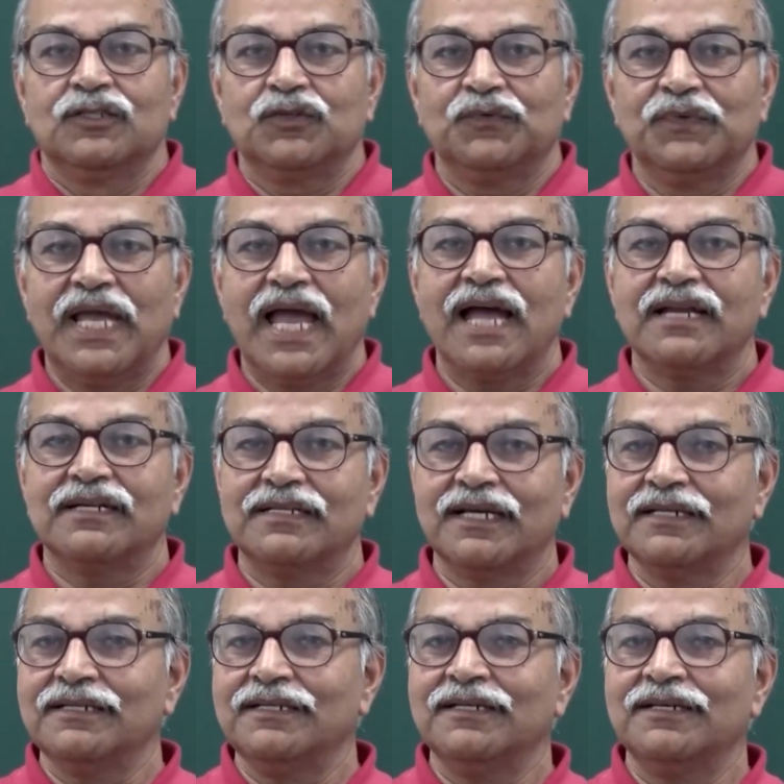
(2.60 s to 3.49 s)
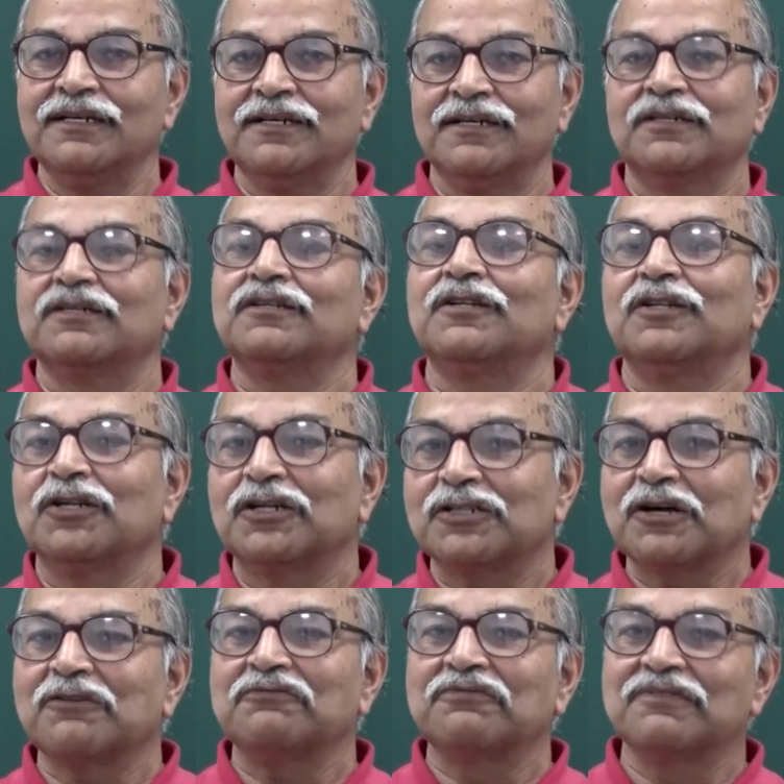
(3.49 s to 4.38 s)
So we had done a
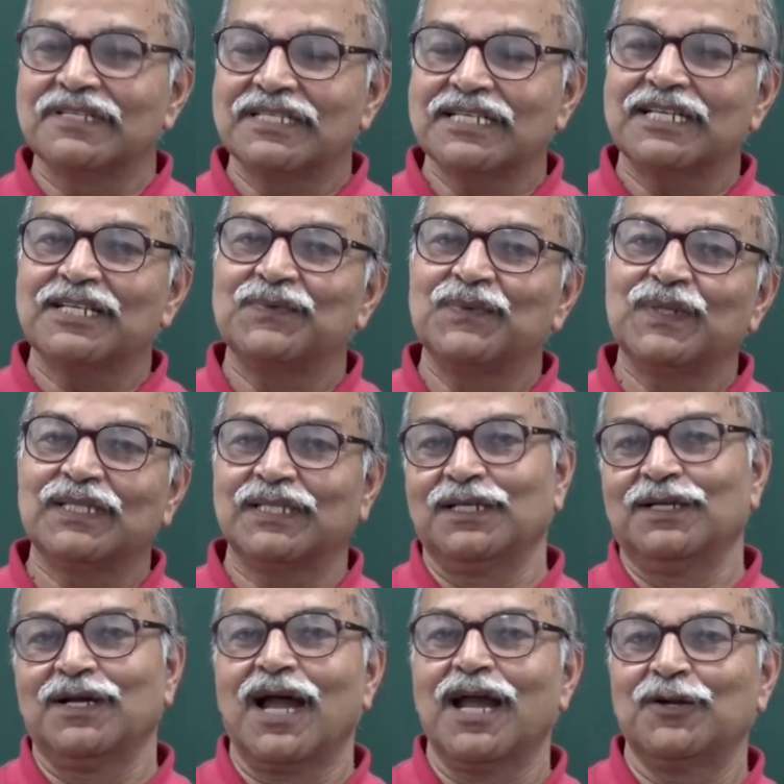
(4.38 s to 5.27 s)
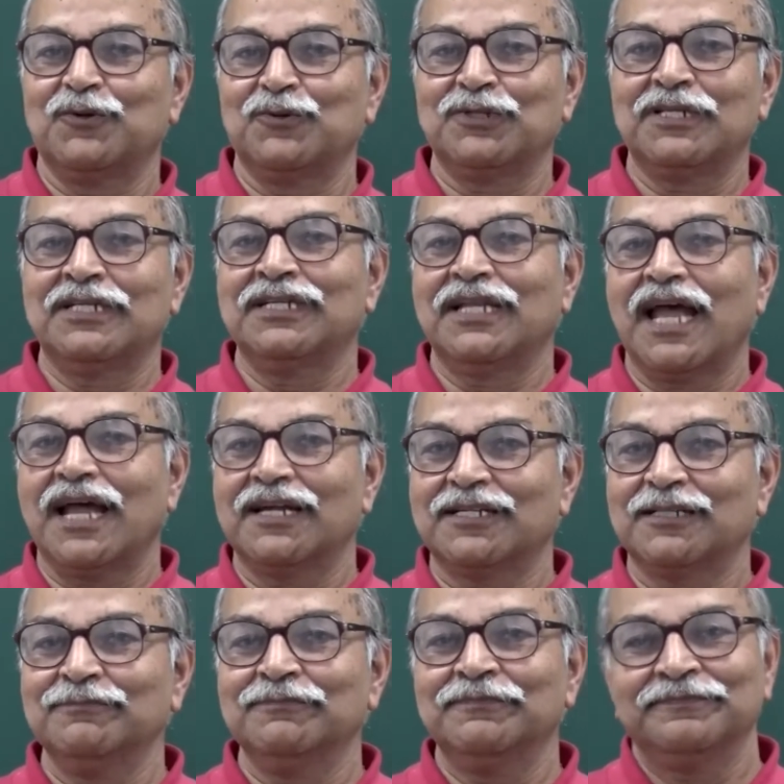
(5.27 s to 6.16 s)
lot of physics with the hydrogen
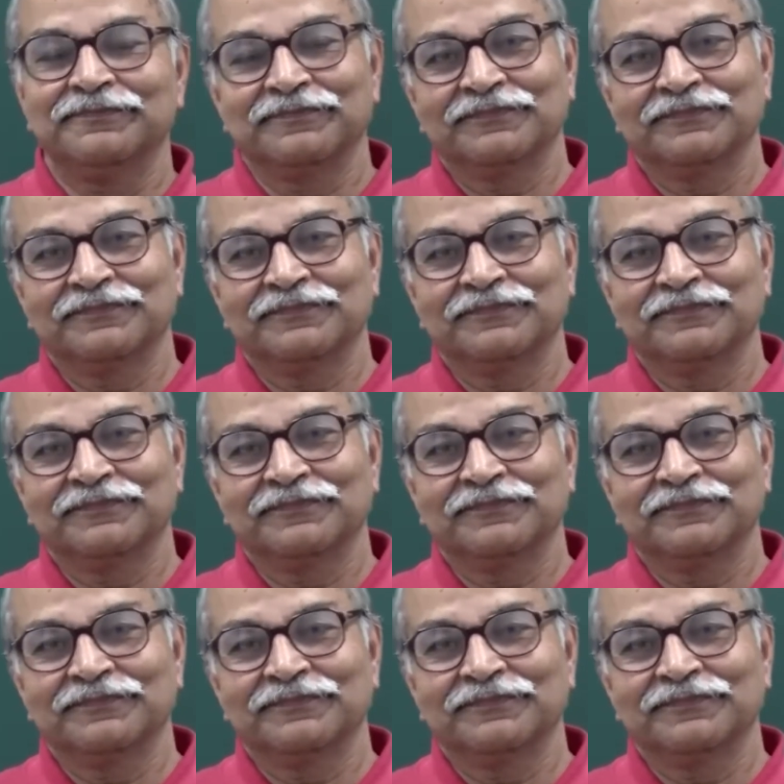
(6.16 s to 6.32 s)
atom,